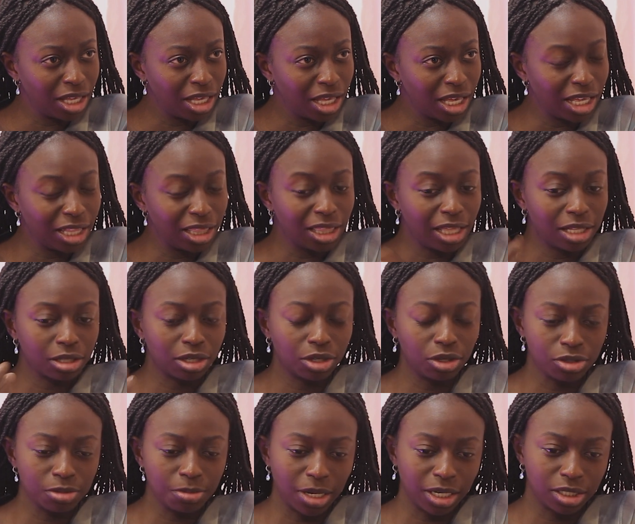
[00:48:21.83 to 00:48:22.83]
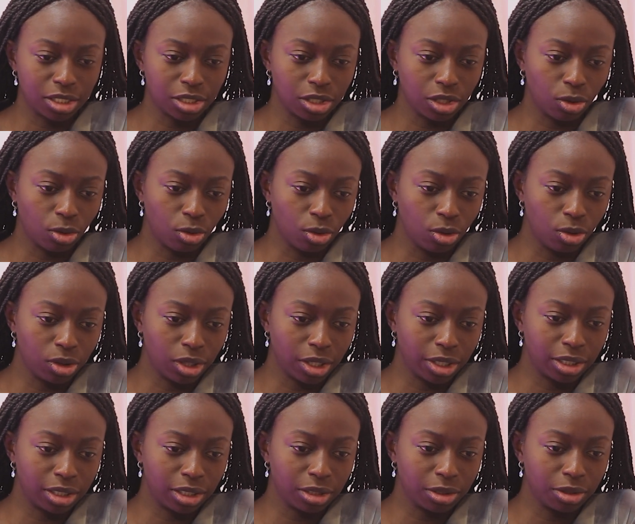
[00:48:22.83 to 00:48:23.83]
And that goes back to the whole,
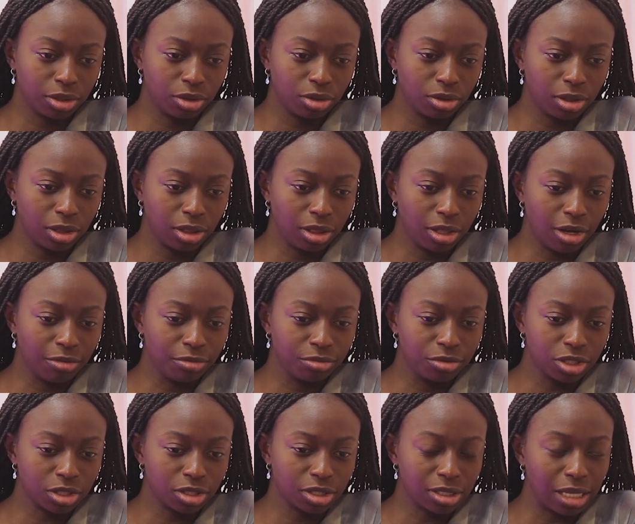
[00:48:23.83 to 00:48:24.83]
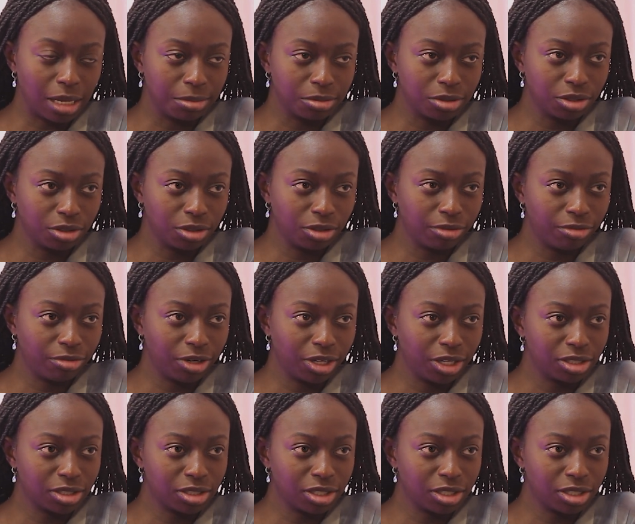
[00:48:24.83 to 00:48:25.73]
like, love just slaps you in the face.